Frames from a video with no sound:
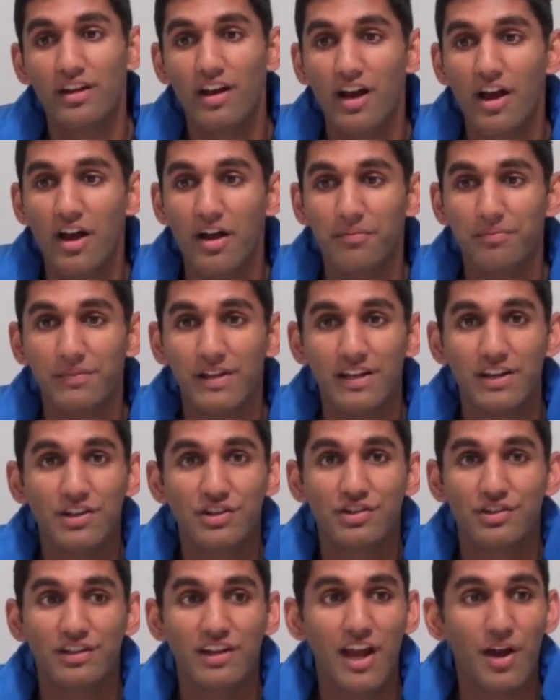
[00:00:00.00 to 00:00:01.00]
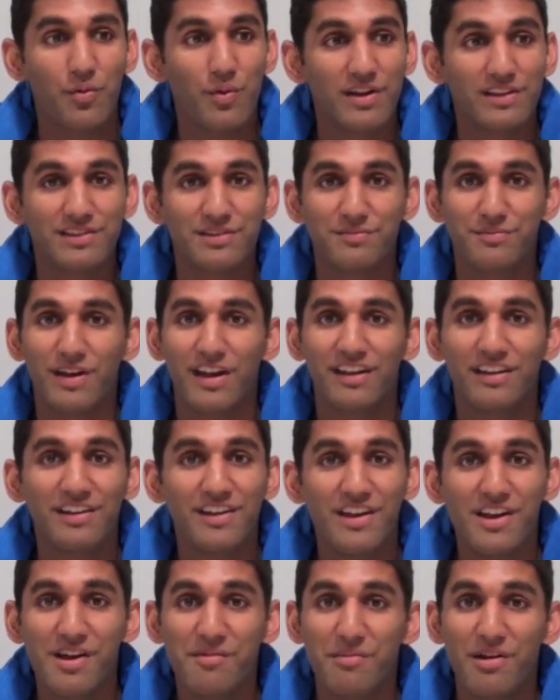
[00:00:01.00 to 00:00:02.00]
Um, initially, I went to my,
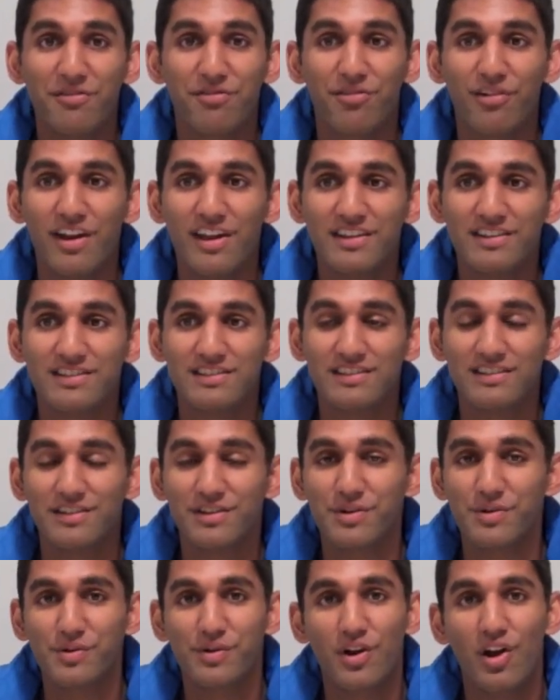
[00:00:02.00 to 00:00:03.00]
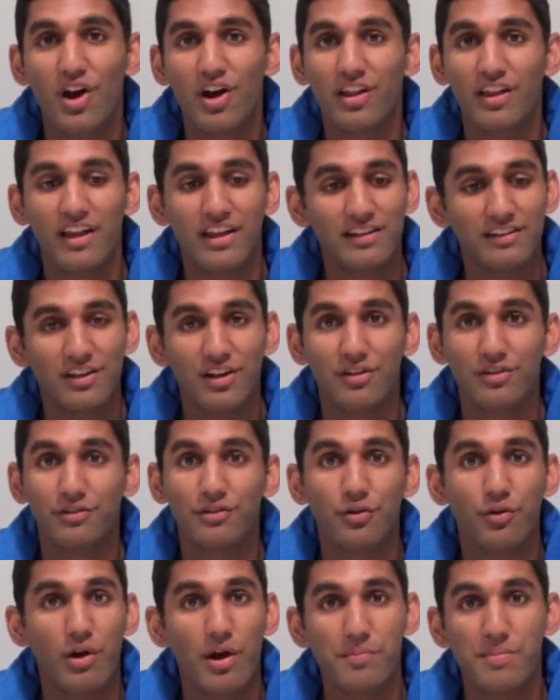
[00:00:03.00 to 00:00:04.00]
my friends who were all at you
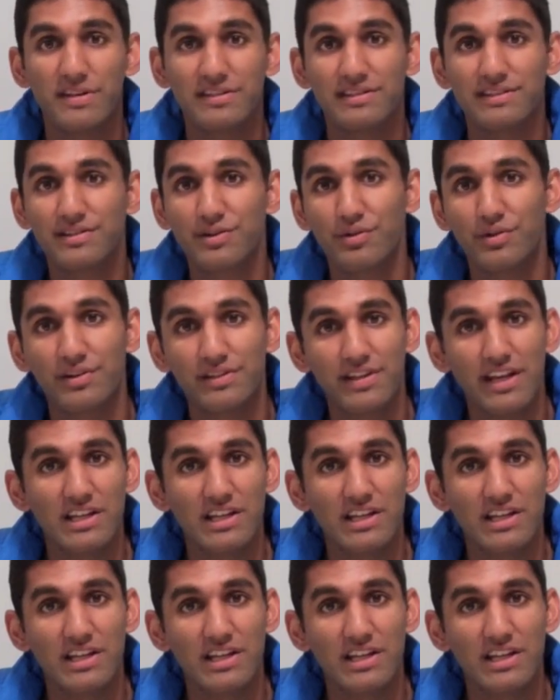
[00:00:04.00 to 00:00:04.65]
know great business schools,